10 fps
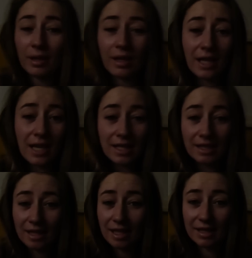But he
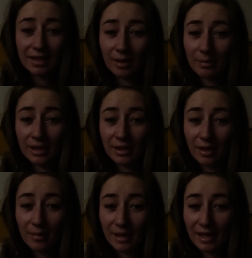still ends up in
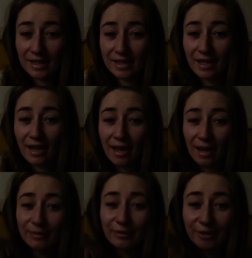our bed
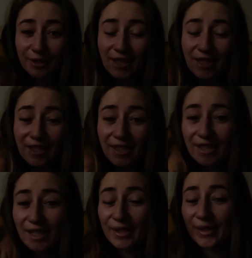every
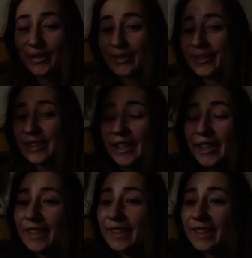single night.